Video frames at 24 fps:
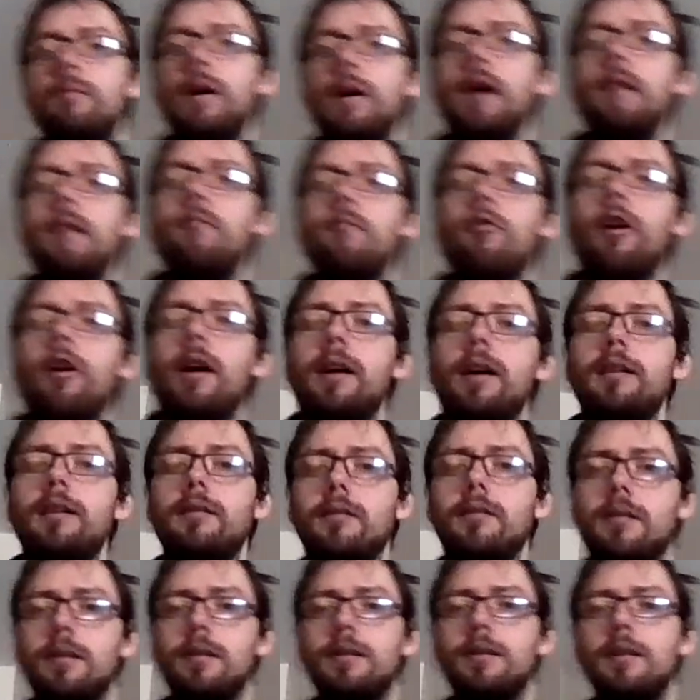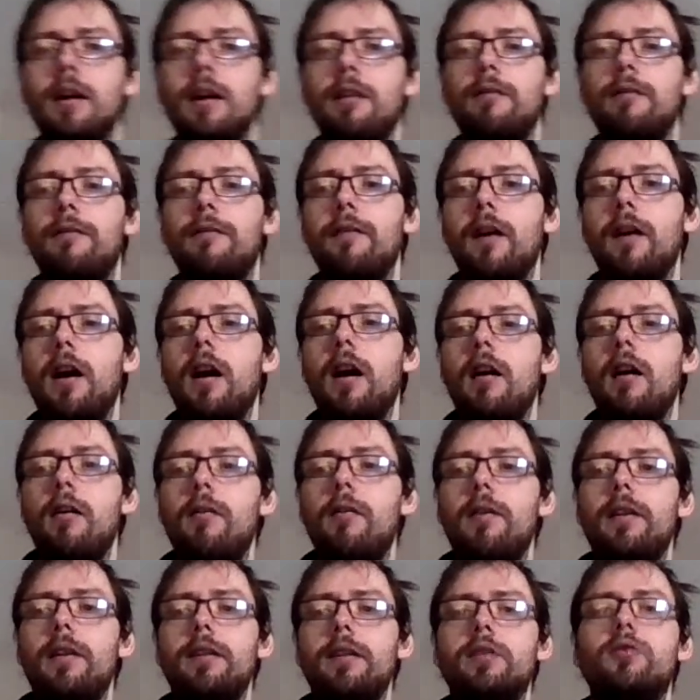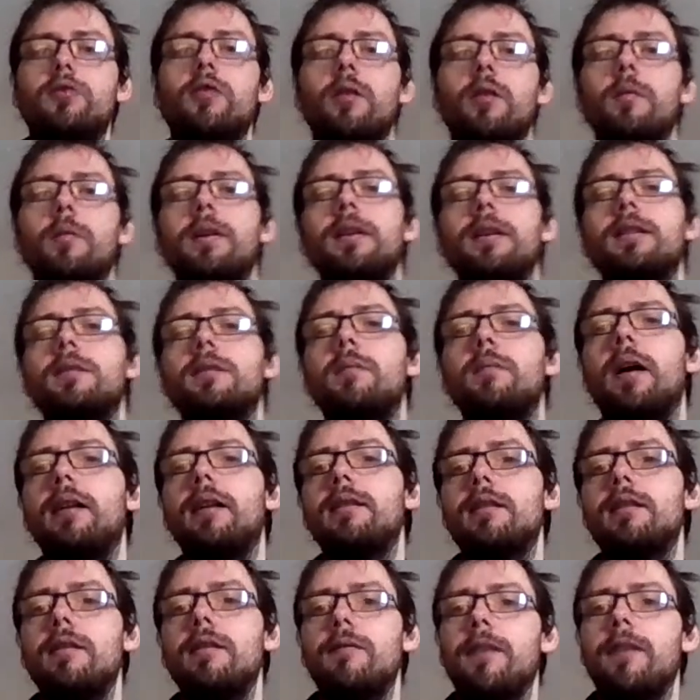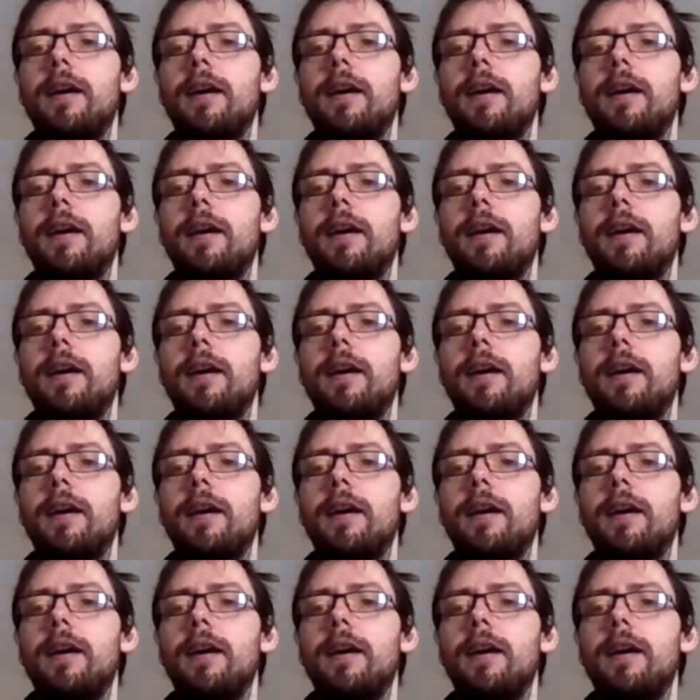Bear brand stuff are extremely expensive.